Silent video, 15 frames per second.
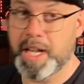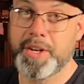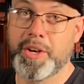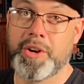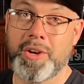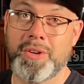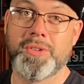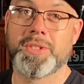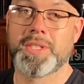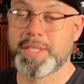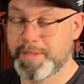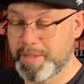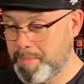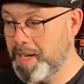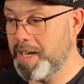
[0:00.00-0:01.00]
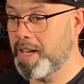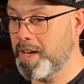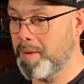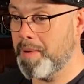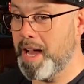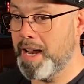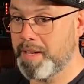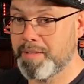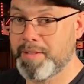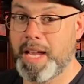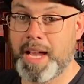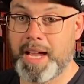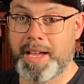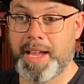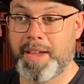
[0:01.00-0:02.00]
on your nose, depending on your palate.
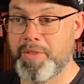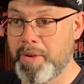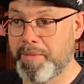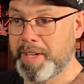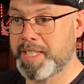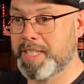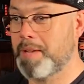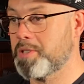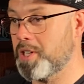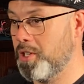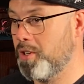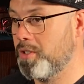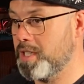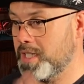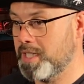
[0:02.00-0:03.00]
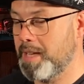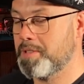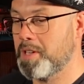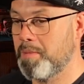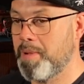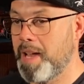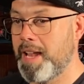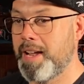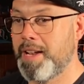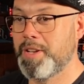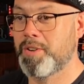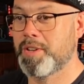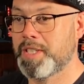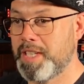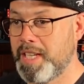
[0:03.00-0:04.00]
If you have an exceptional nose, an exceptional palate,
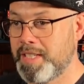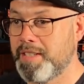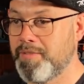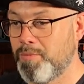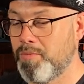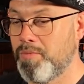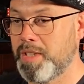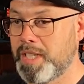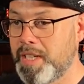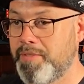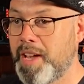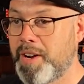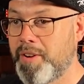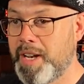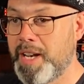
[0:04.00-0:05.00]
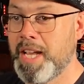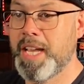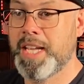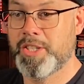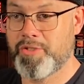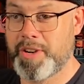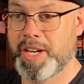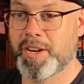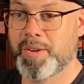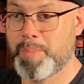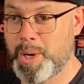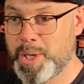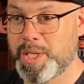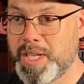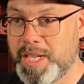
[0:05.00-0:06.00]
you're a seasoned whiskey veteran, drinker,
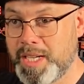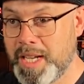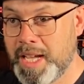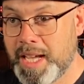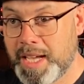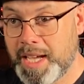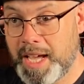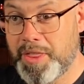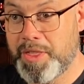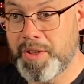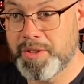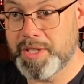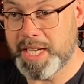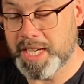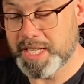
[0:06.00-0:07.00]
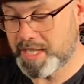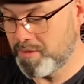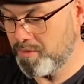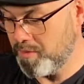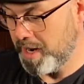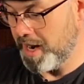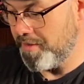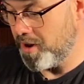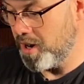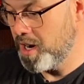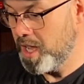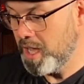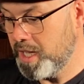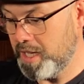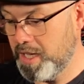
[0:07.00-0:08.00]
person, enthusiast,
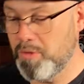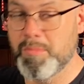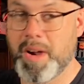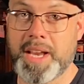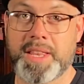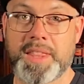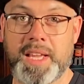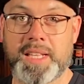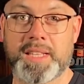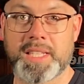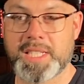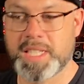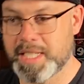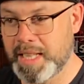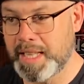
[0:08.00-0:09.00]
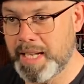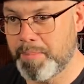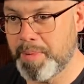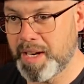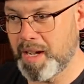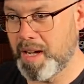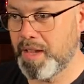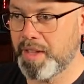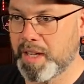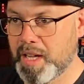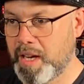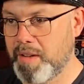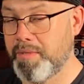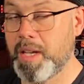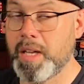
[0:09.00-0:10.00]
whatever, you might think this is a little bit on the
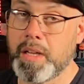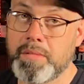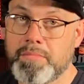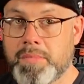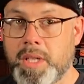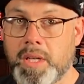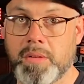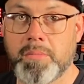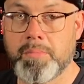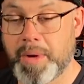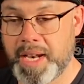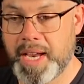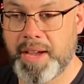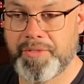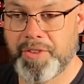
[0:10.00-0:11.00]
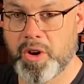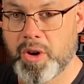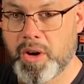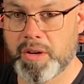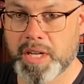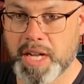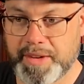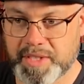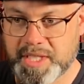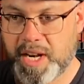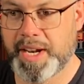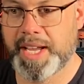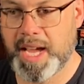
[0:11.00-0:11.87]
kind of, you know. But if you're kind of starting